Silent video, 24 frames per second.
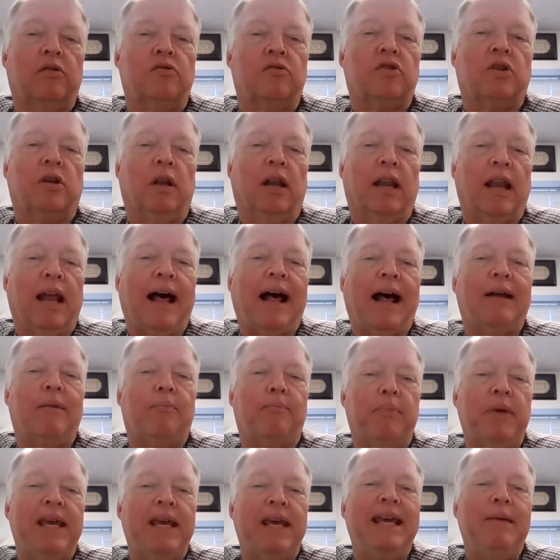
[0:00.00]
There's a lot
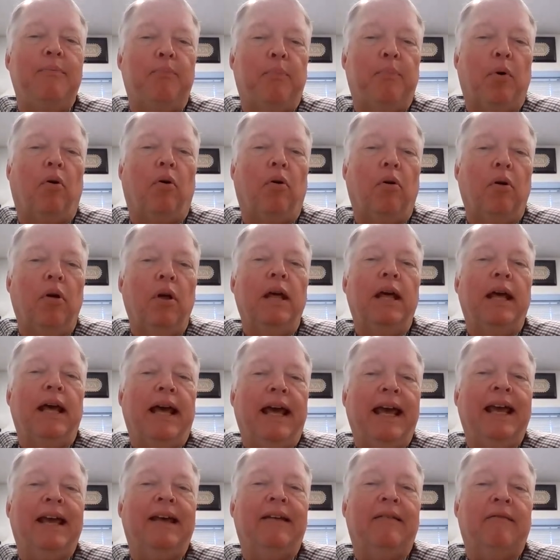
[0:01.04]
of people
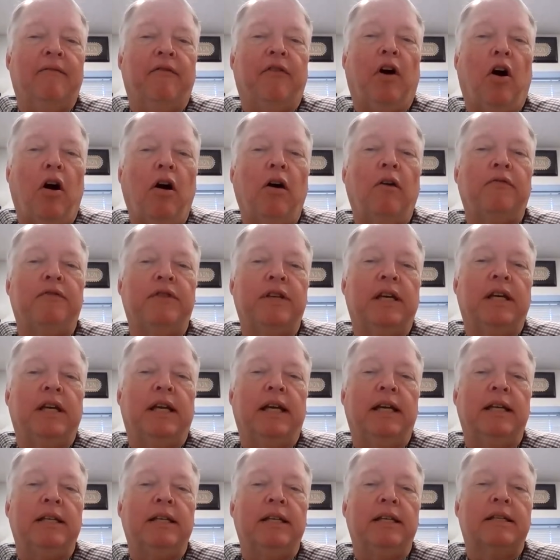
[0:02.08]
involved in
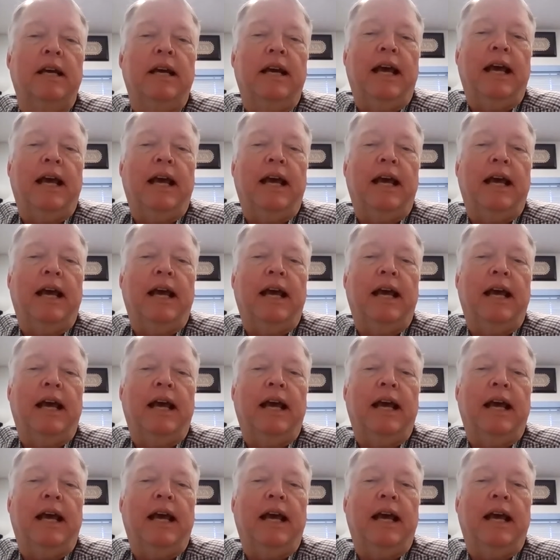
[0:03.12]
it.